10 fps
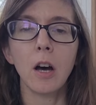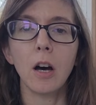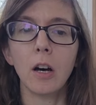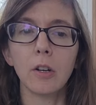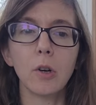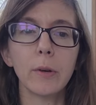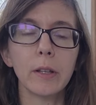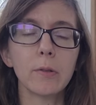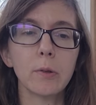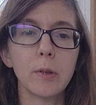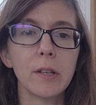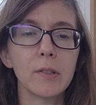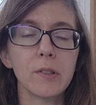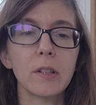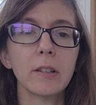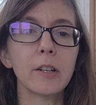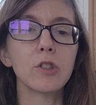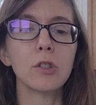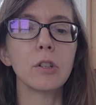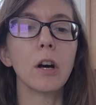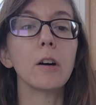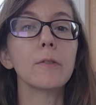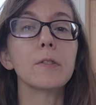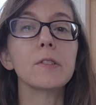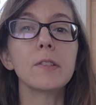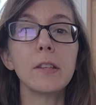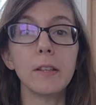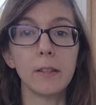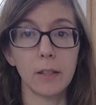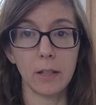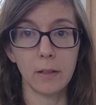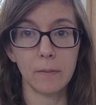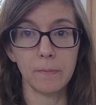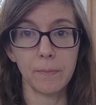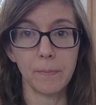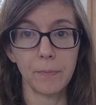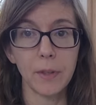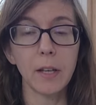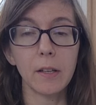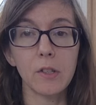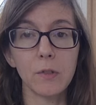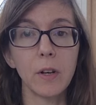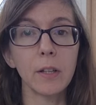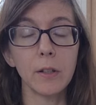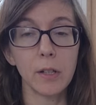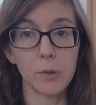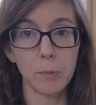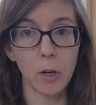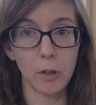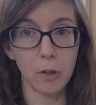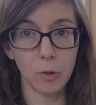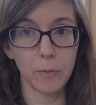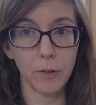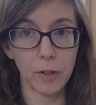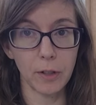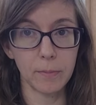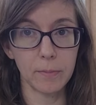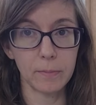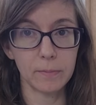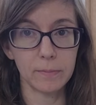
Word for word: uh, going through his collection of teeth that his father has brought home for him.